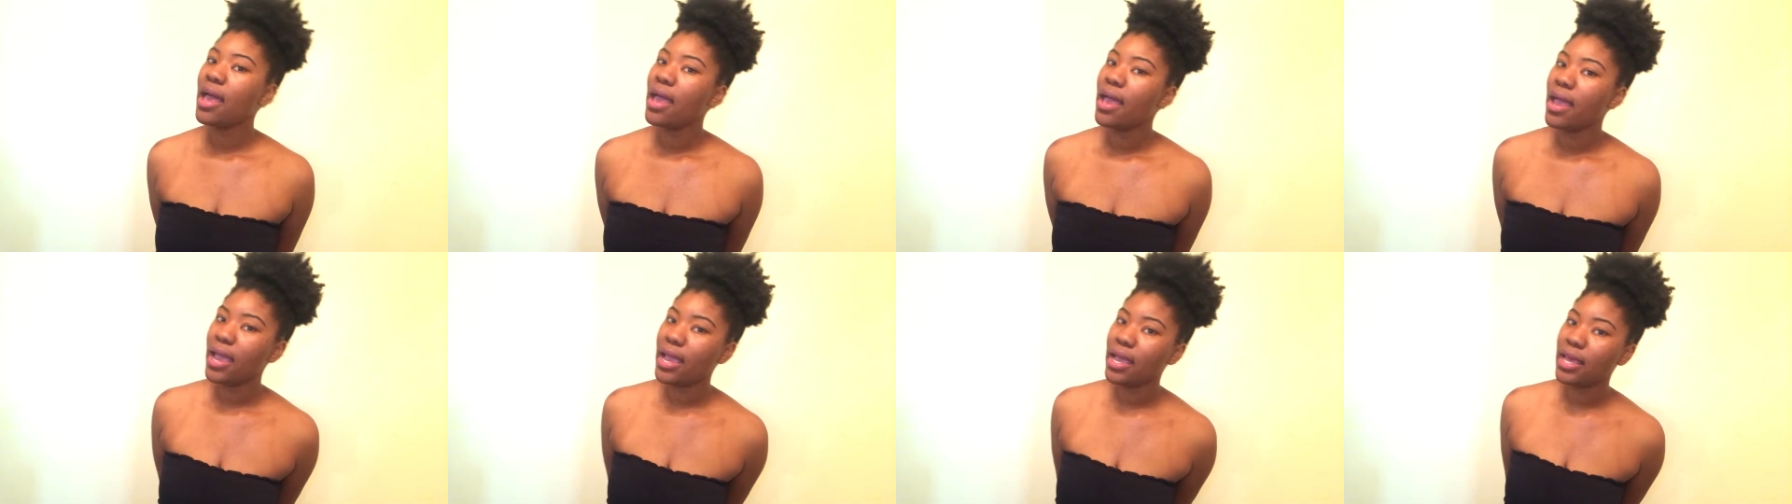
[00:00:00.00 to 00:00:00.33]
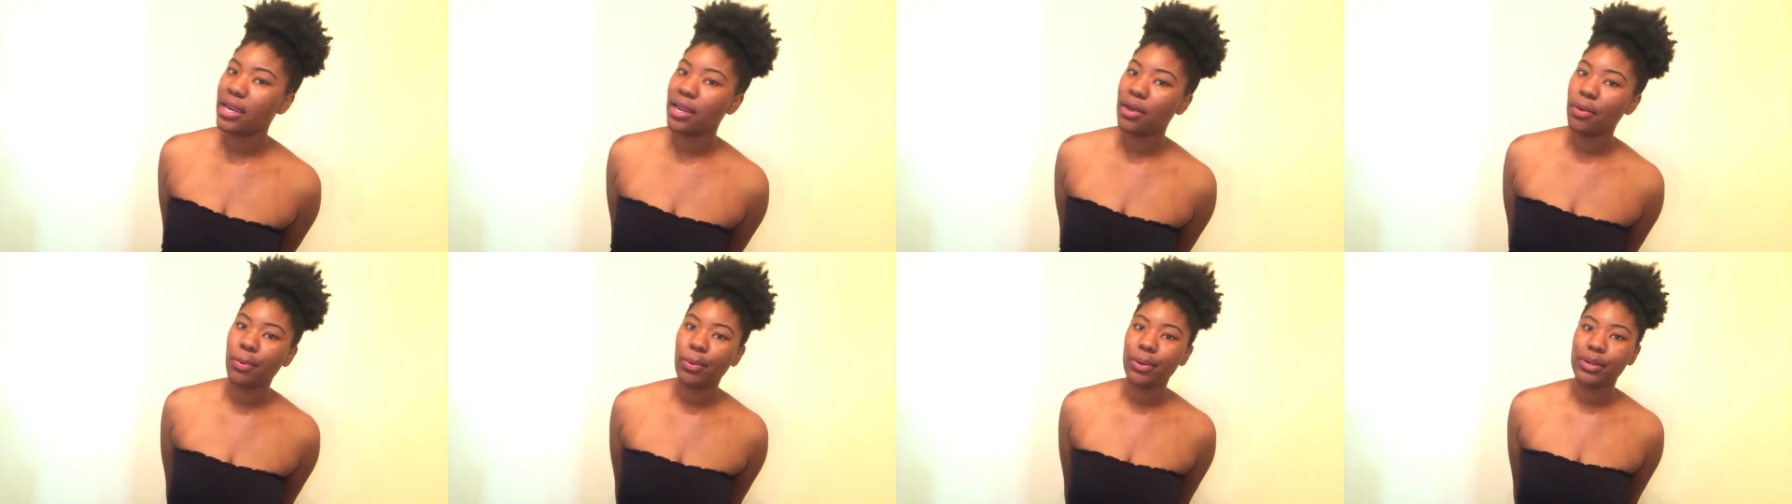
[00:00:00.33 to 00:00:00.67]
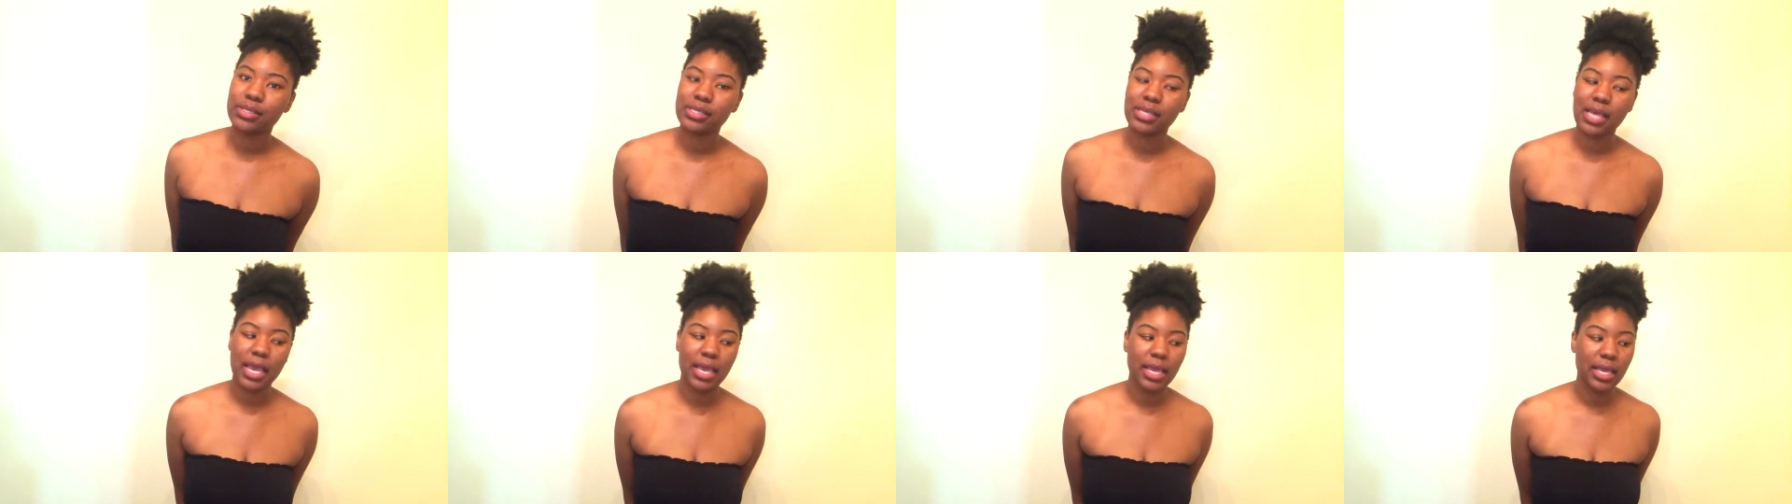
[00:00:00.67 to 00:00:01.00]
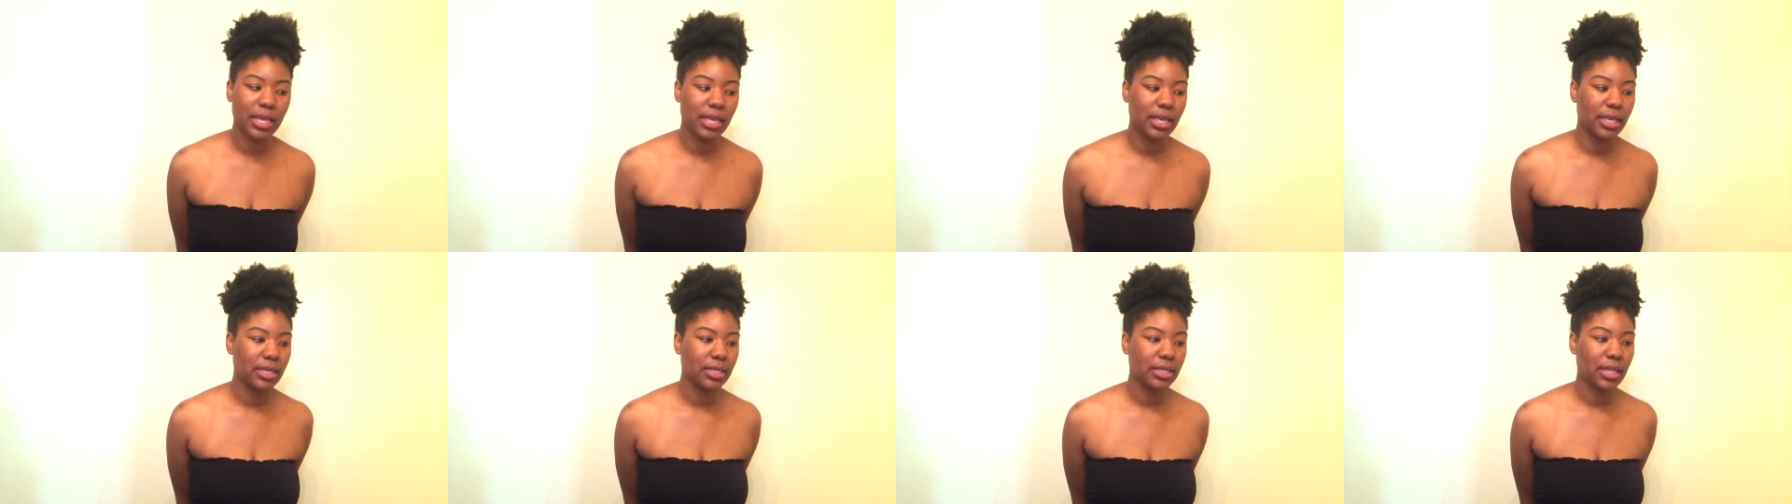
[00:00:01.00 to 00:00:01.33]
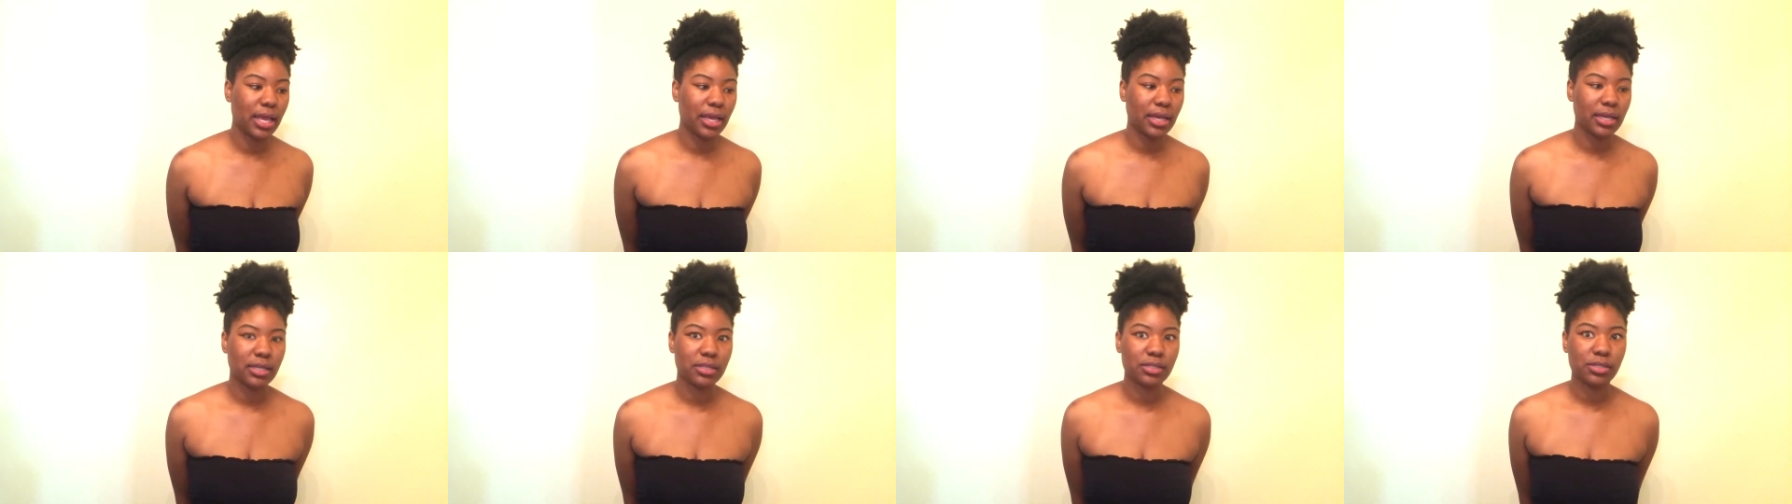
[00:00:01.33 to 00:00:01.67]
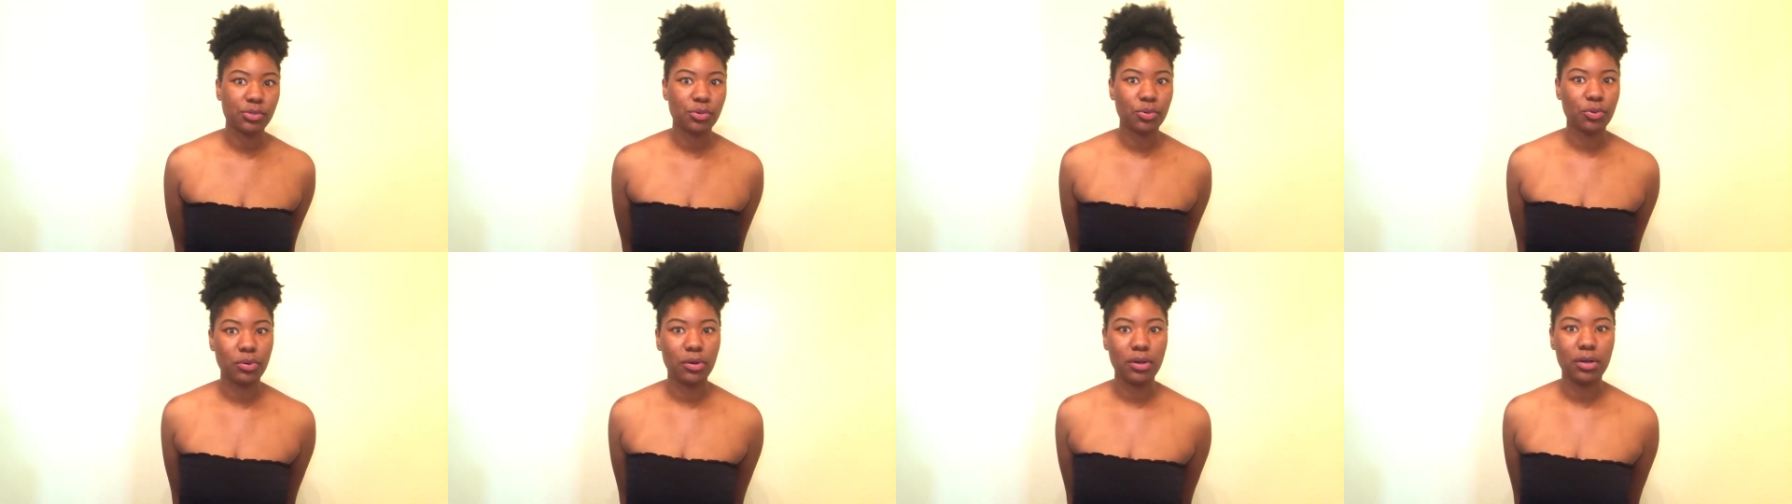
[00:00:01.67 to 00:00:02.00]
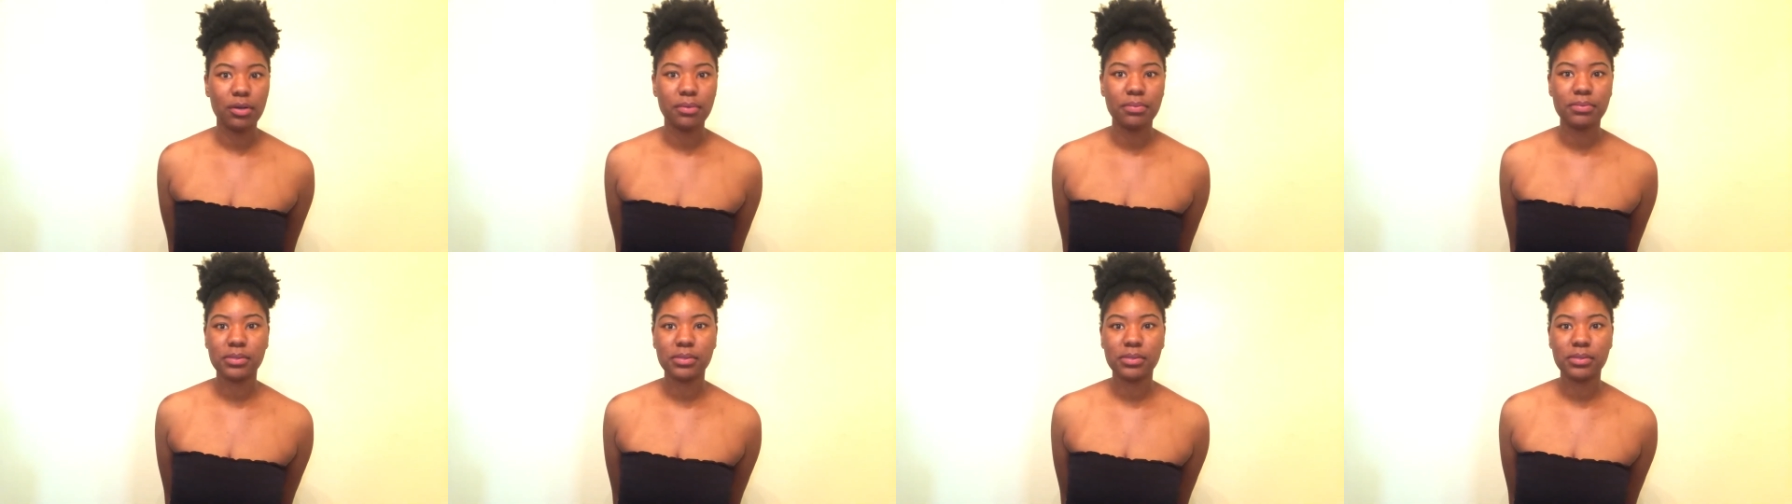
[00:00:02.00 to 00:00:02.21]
And it was a scrub,